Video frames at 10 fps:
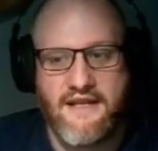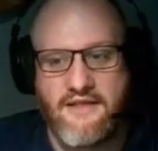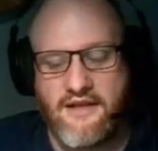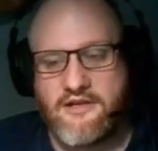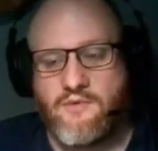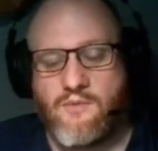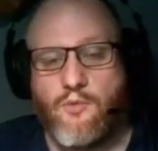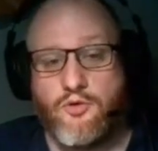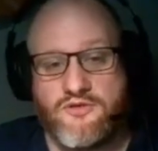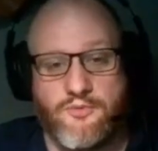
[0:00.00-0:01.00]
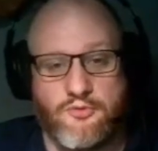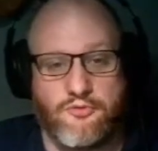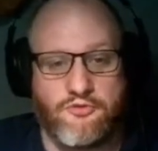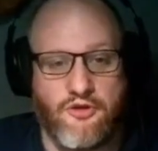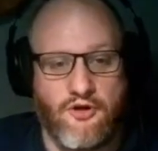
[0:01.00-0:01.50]
They're going to be
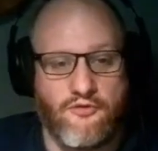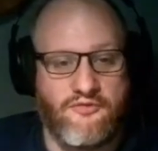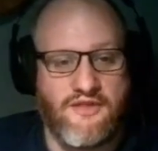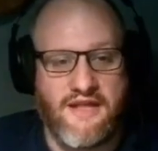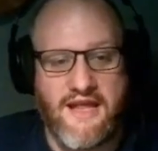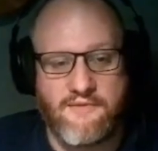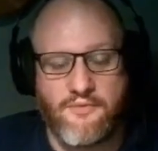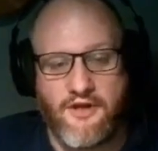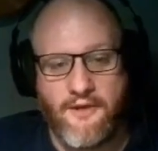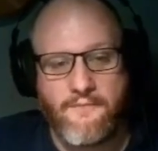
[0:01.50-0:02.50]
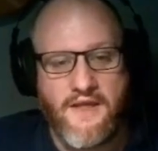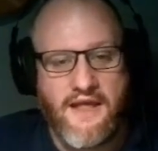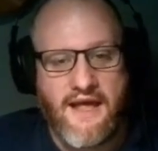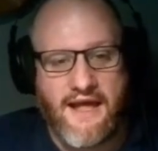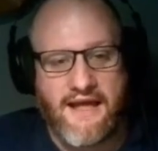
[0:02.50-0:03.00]
multiples of the input,
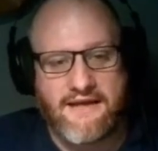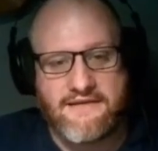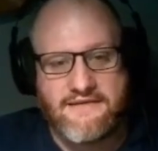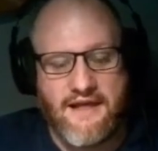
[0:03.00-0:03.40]
and